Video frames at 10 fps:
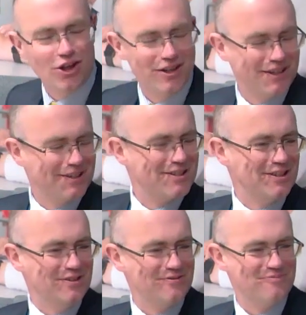ideas that
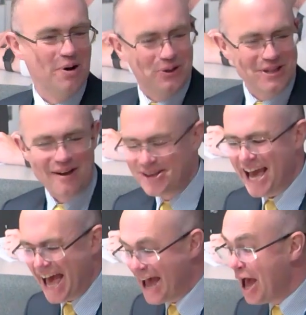you've pulled out of the
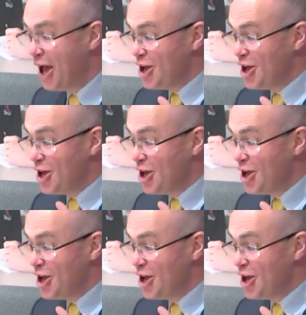air.